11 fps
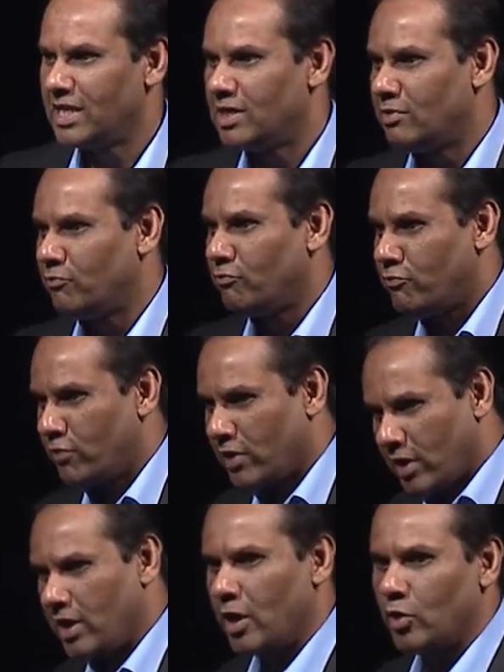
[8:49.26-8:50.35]

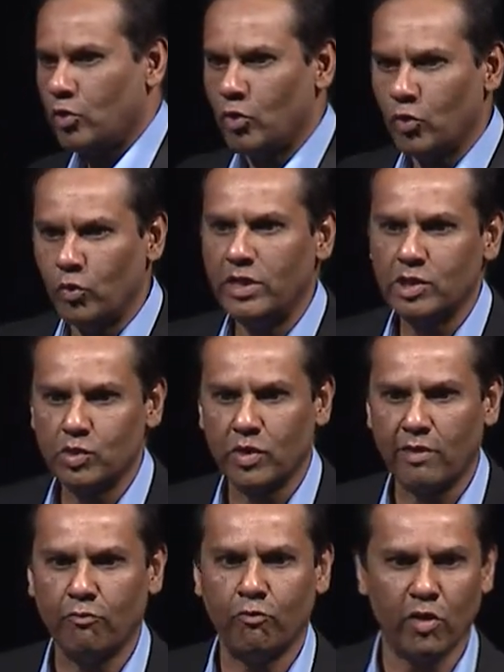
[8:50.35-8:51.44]
figuring out who needs to
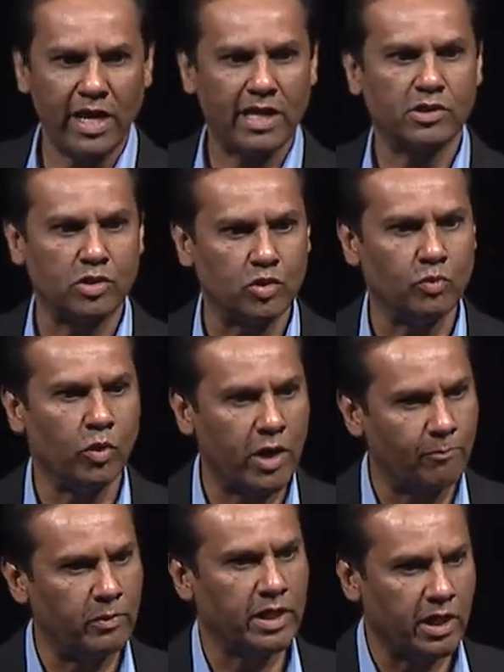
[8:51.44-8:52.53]
have what access to what
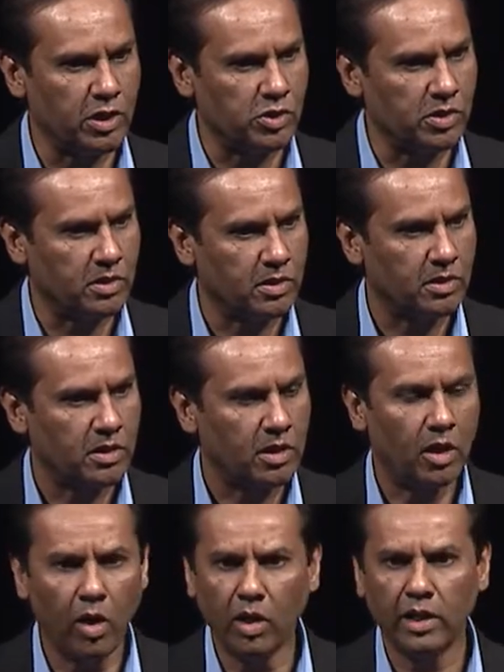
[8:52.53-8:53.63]
application.
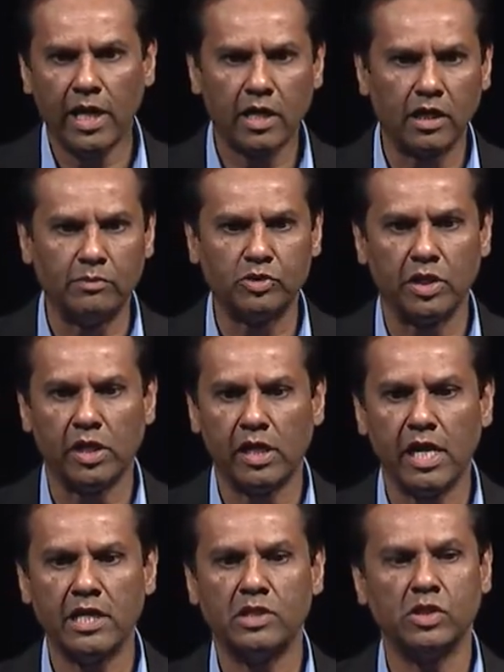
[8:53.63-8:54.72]
All that comes in a
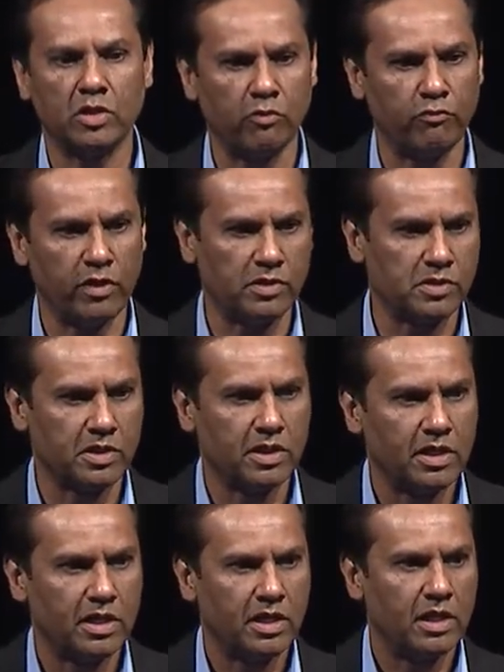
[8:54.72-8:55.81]
nice interface.
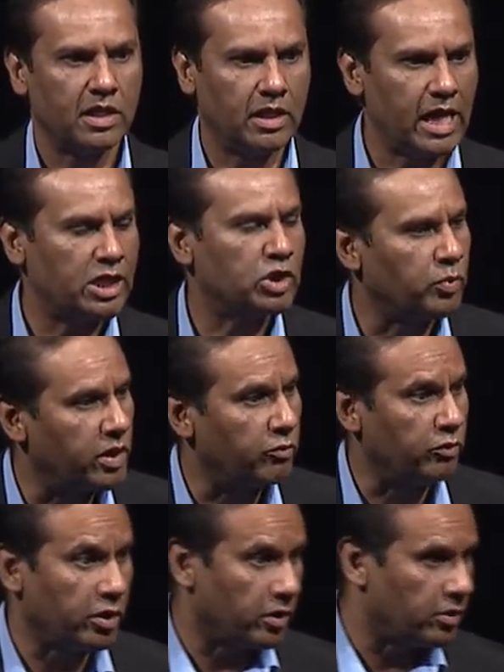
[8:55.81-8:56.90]
That's where
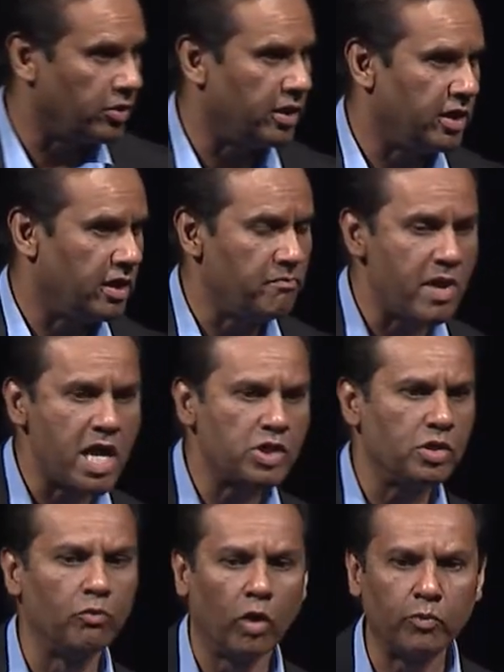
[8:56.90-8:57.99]
we are today.
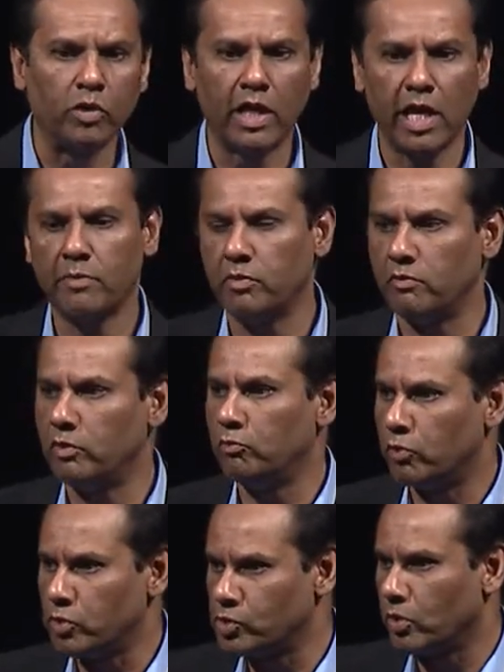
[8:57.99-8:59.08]
Imagine what will happen with
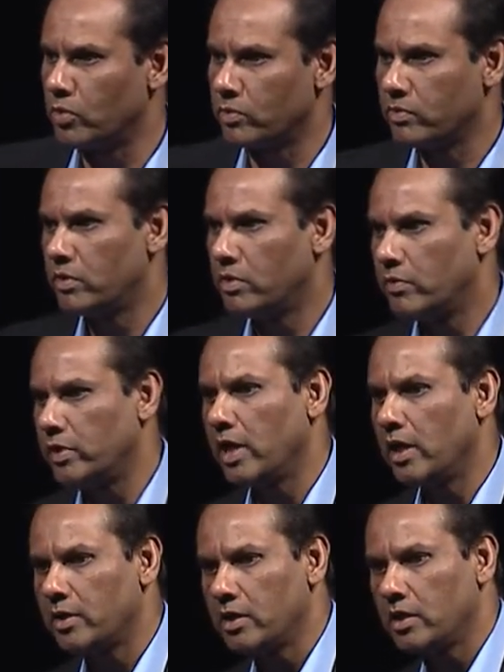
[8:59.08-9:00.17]
virtual
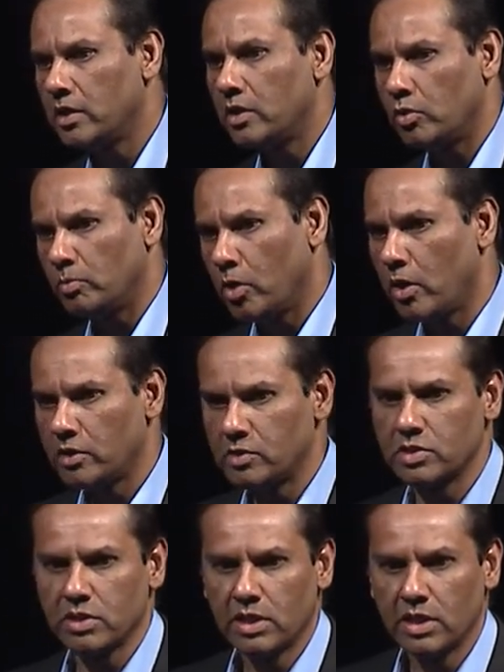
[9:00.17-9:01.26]
reality, robotics,
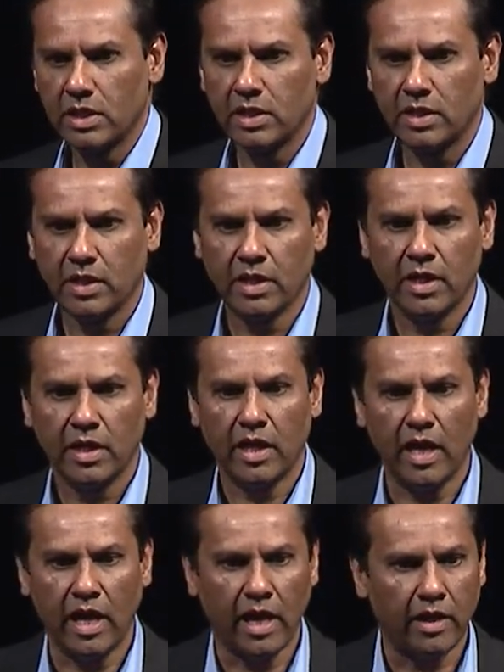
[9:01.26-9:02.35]

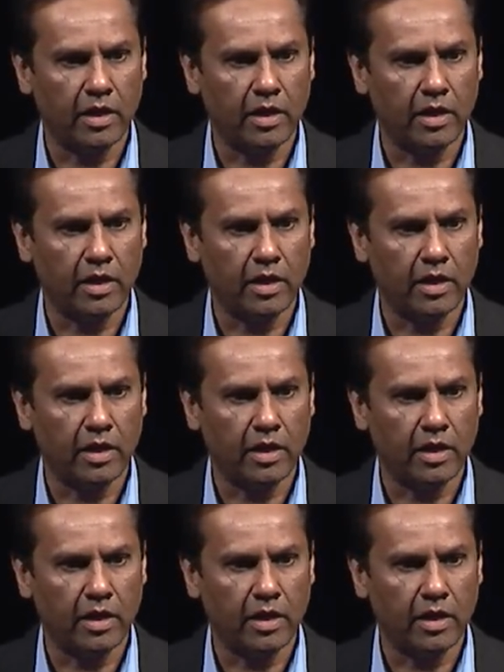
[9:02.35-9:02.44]
and